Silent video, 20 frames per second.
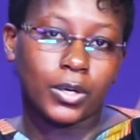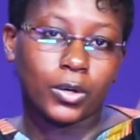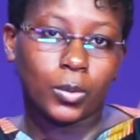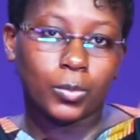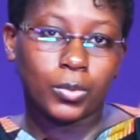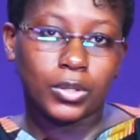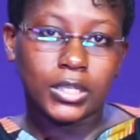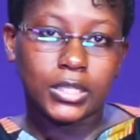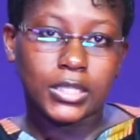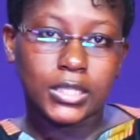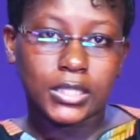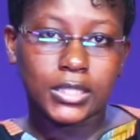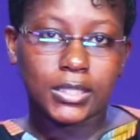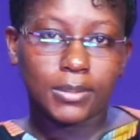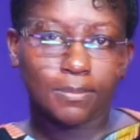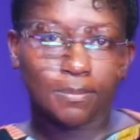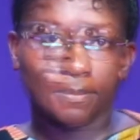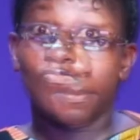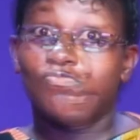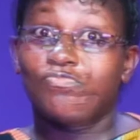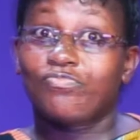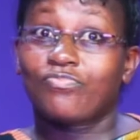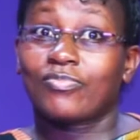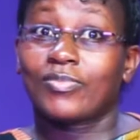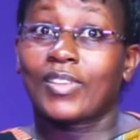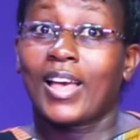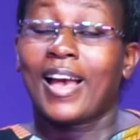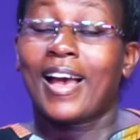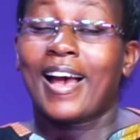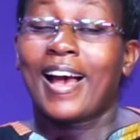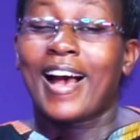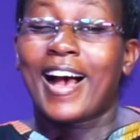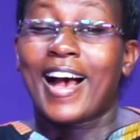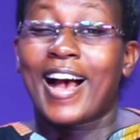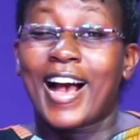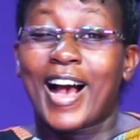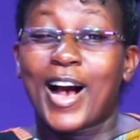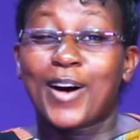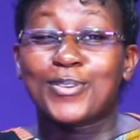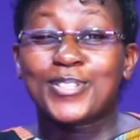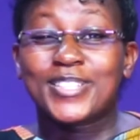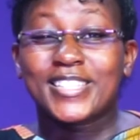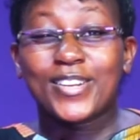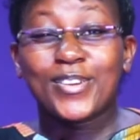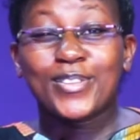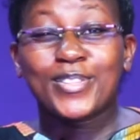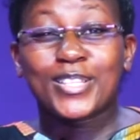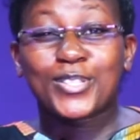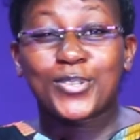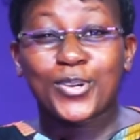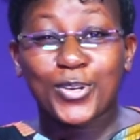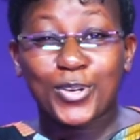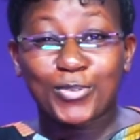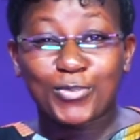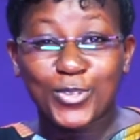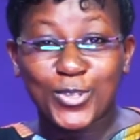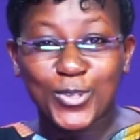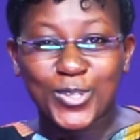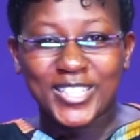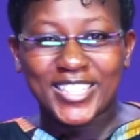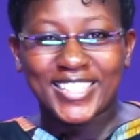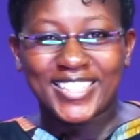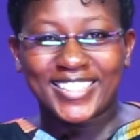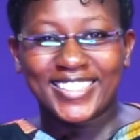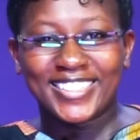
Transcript: communities. I'll tell you the story of Judy.